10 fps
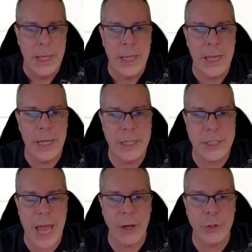it is
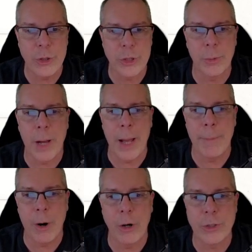now usable by
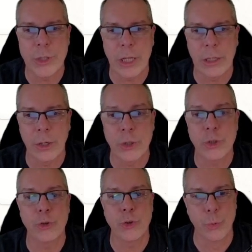bards, clerics,
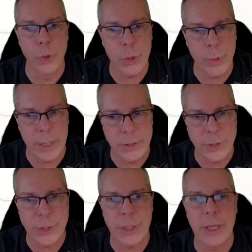druids,